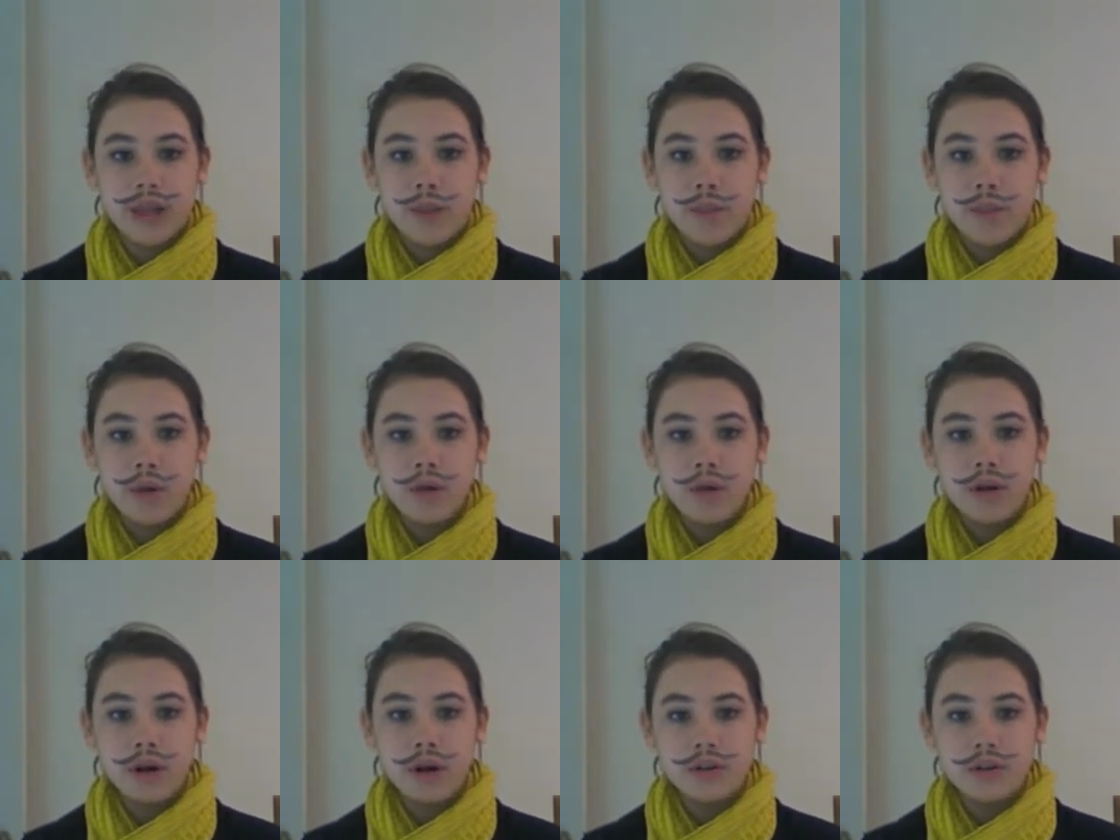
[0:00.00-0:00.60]

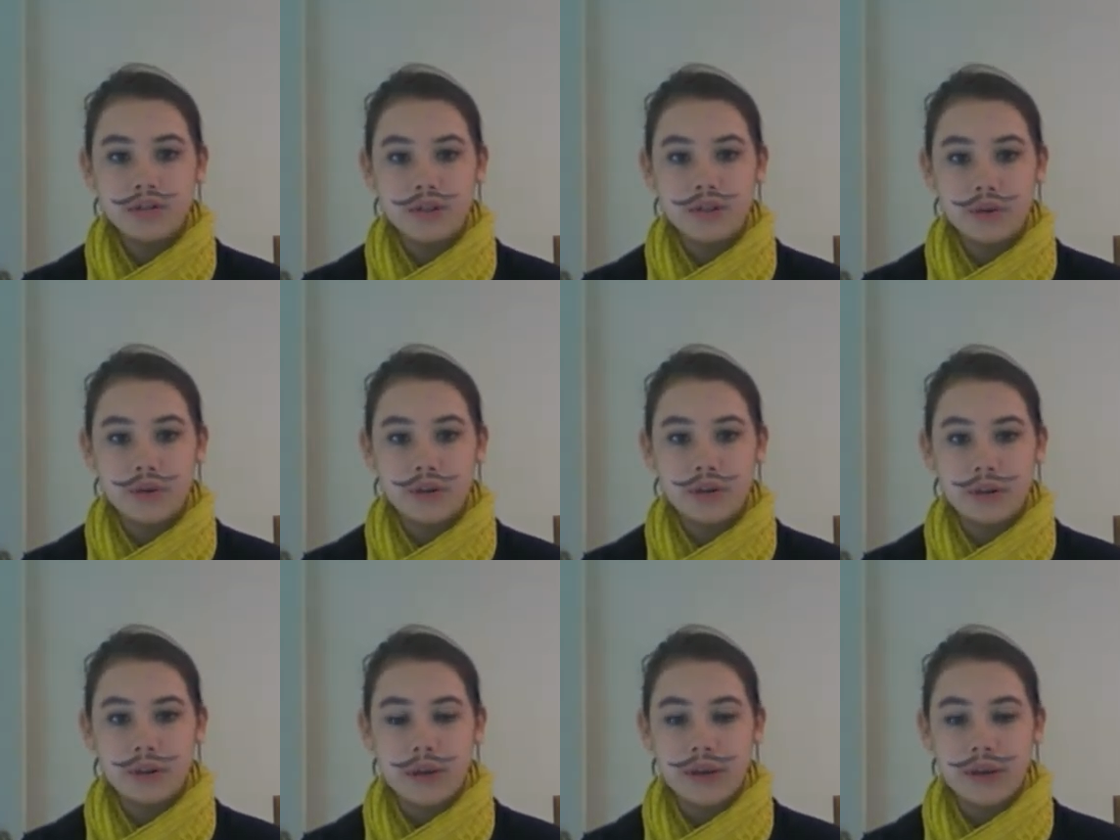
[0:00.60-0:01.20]
Polk also won
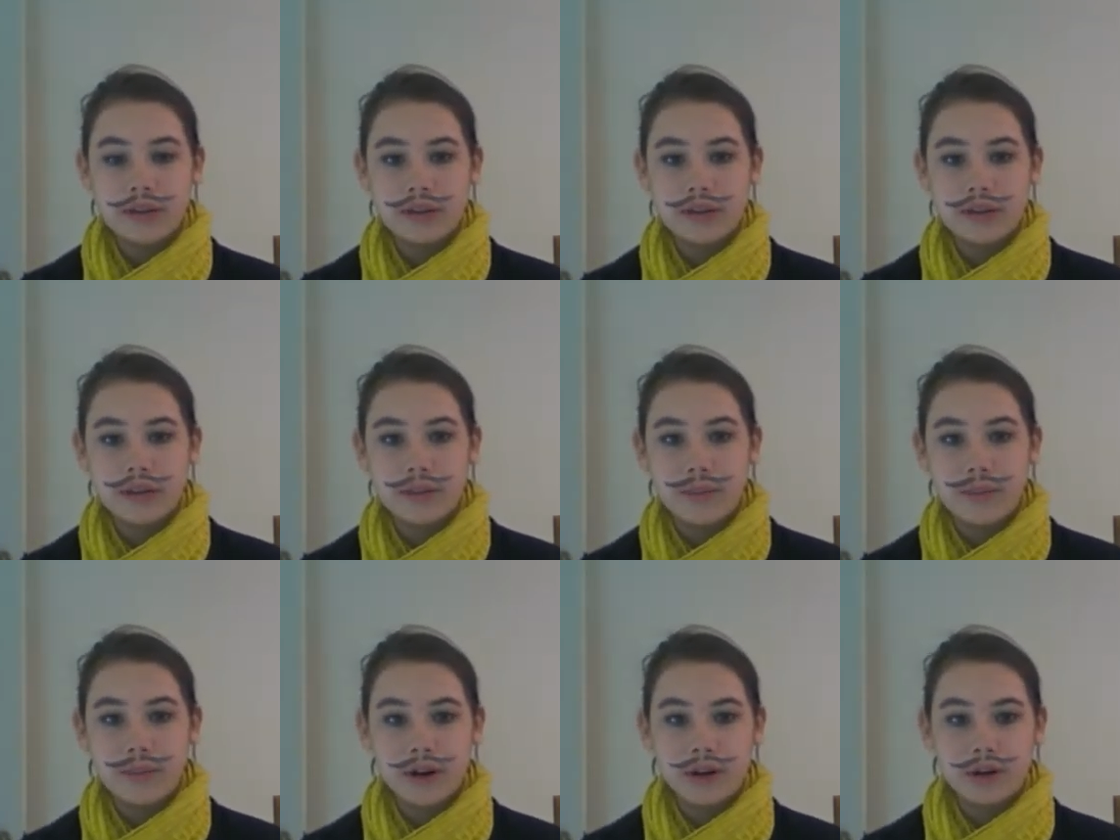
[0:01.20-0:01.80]
the
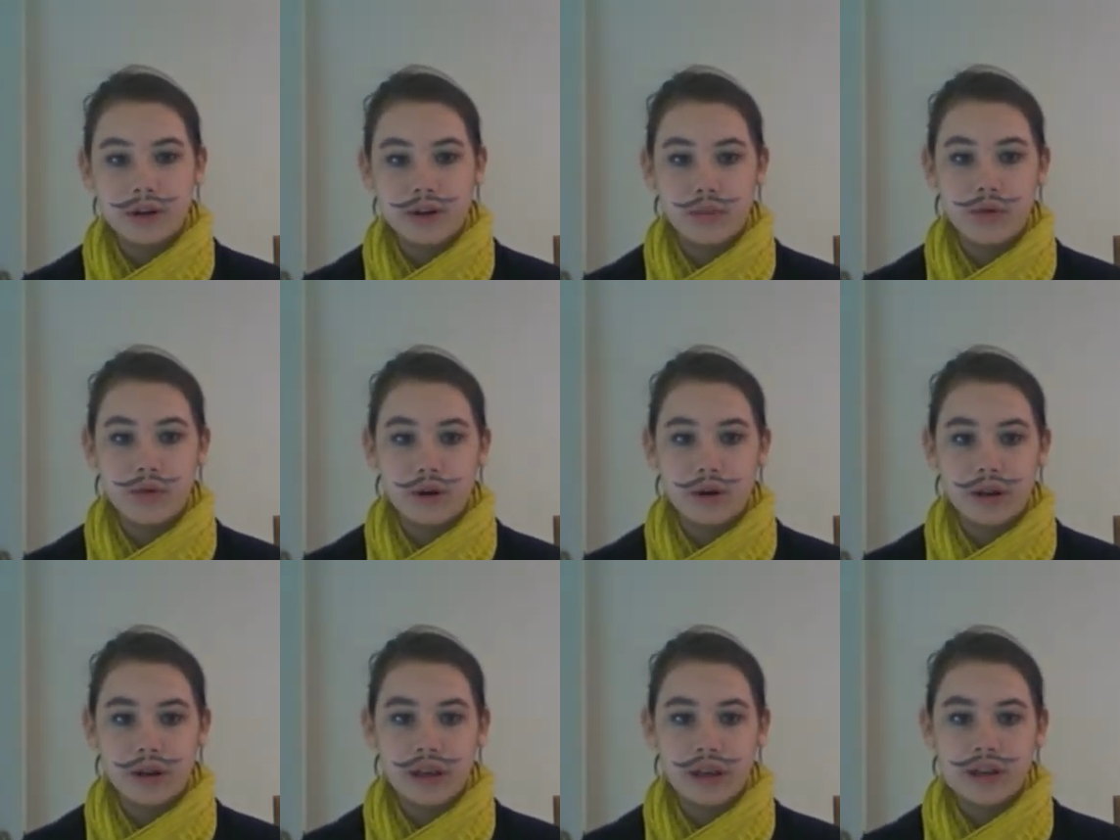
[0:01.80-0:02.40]
Mexican-American
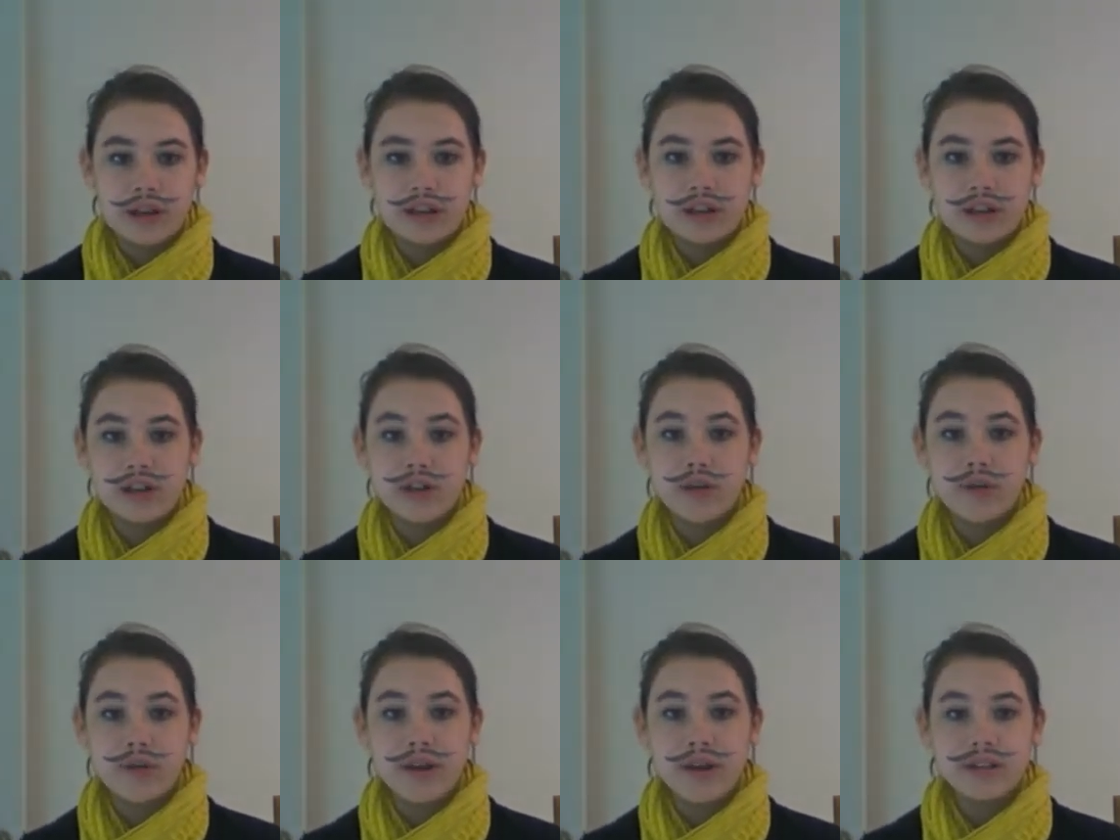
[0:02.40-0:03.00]
War, gaining the
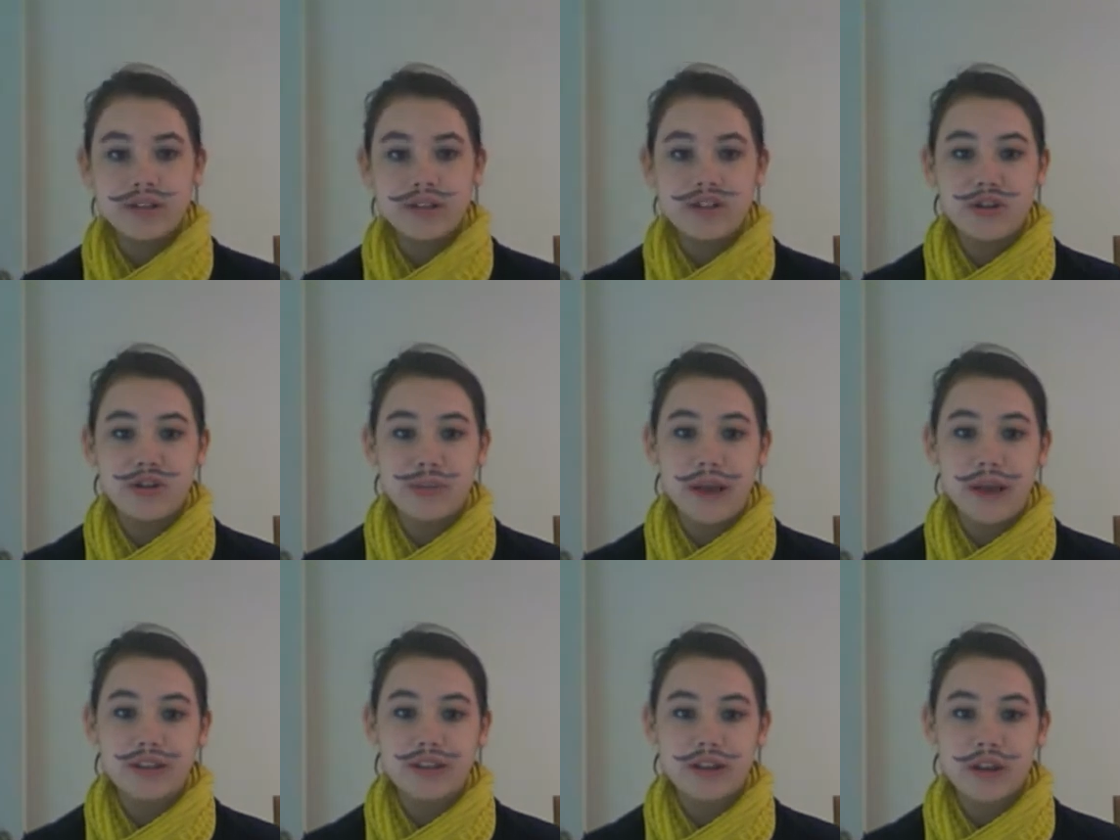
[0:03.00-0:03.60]
U.S., New
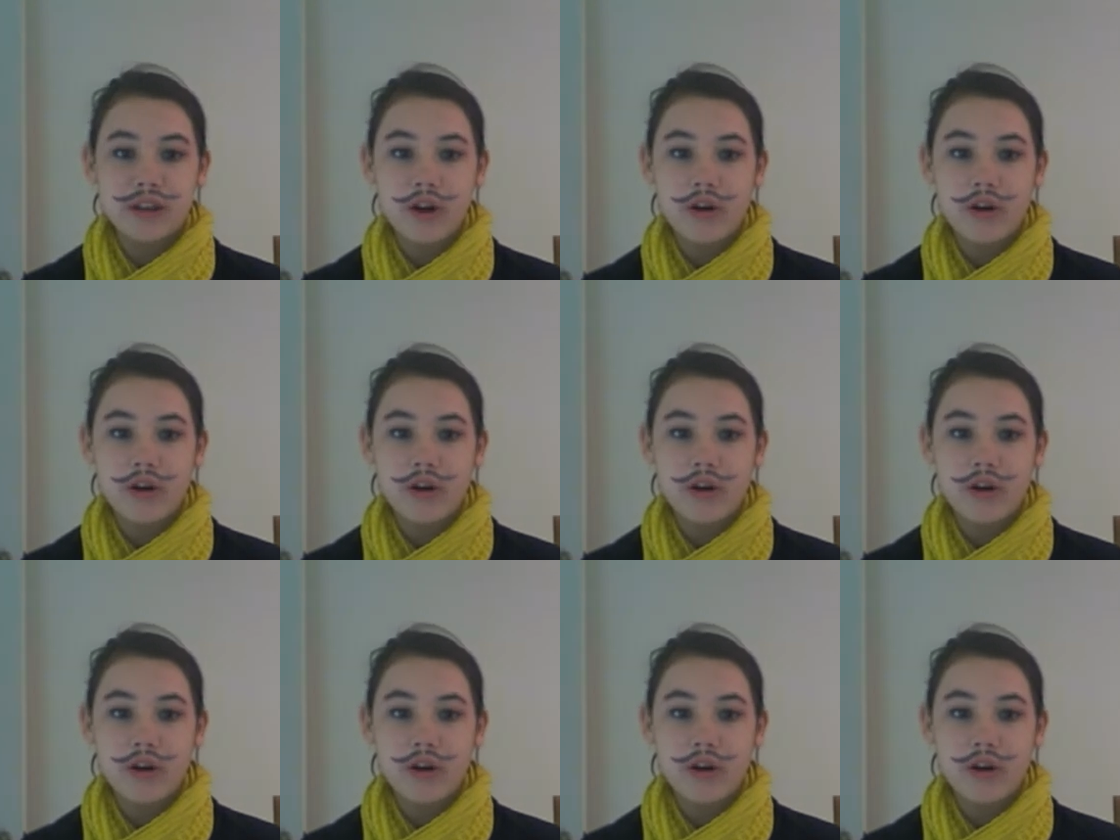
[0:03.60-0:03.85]
Mexico,